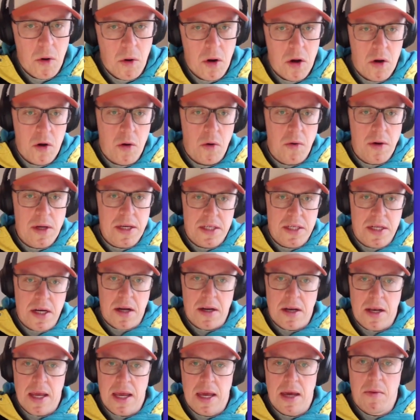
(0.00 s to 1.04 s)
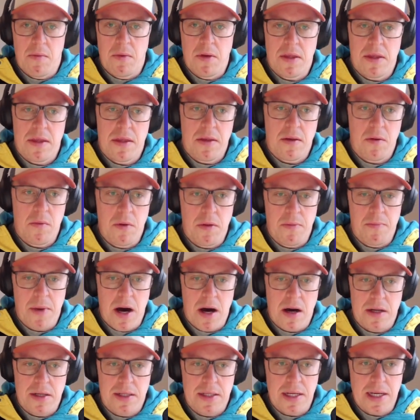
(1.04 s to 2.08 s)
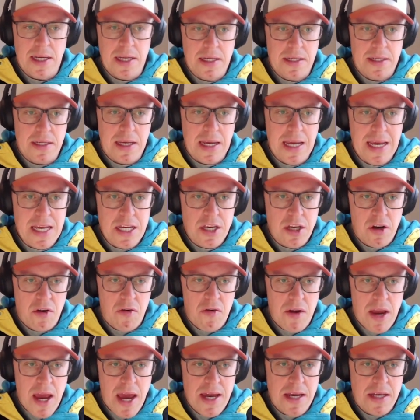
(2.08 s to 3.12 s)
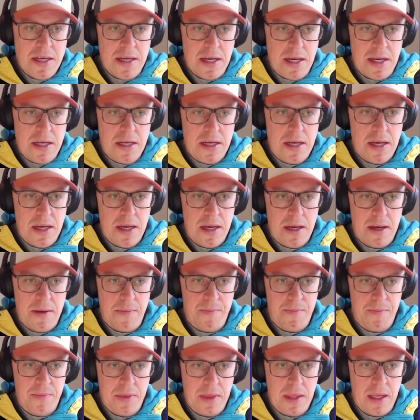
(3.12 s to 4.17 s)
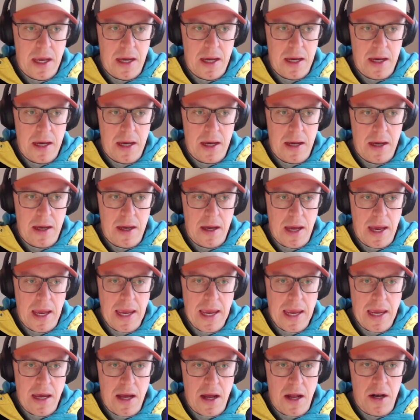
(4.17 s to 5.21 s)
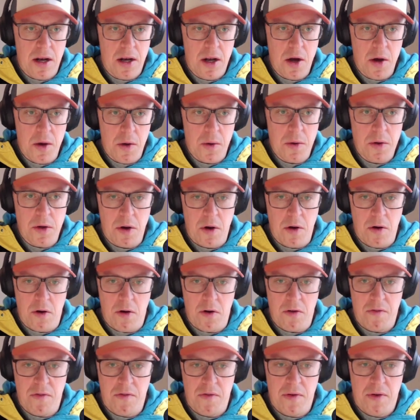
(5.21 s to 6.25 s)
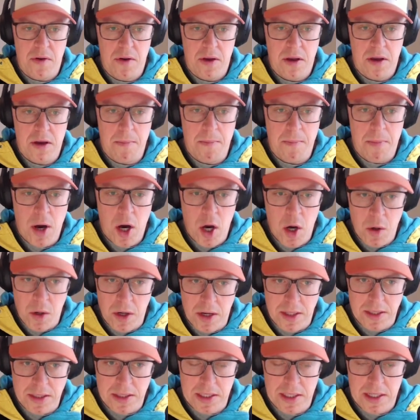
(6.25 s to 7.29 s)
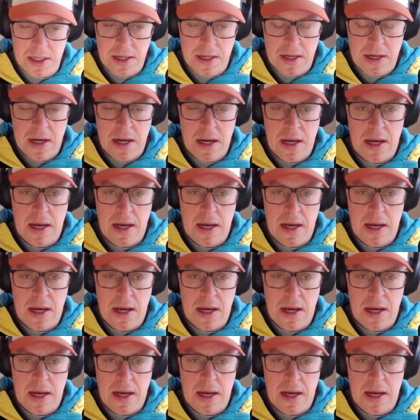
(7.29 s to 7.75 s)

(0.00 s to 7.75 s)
what Corey's done here with Mast is he's created a load of components.